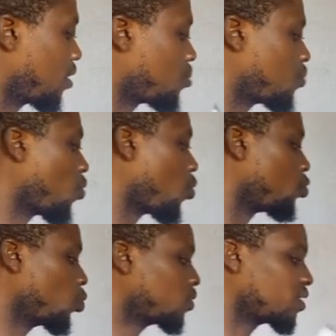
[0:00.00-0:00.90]
number
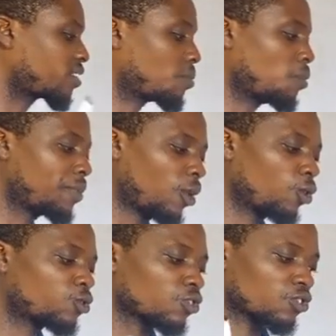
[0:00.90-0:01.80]
4, use the table
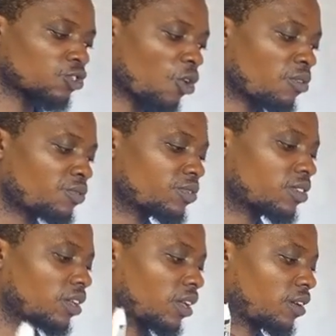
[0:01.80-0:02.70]
below to solve
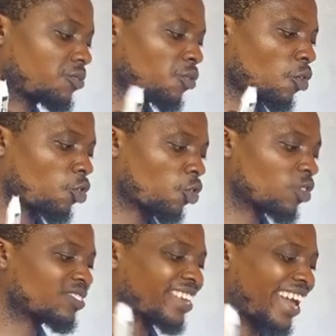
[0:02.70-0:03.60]
for
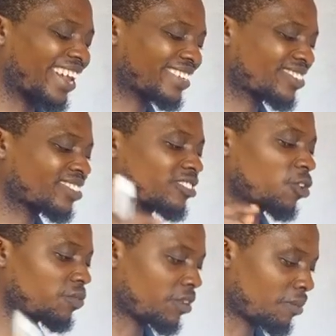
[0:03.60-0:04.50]
cross
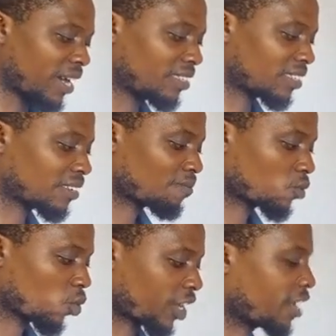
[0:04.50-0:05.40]
elasticity of demand,
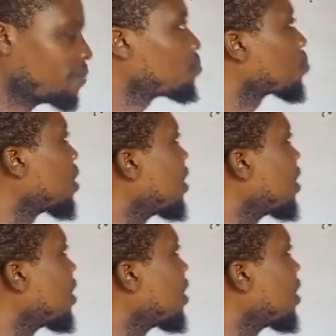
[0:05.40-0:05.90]
okay?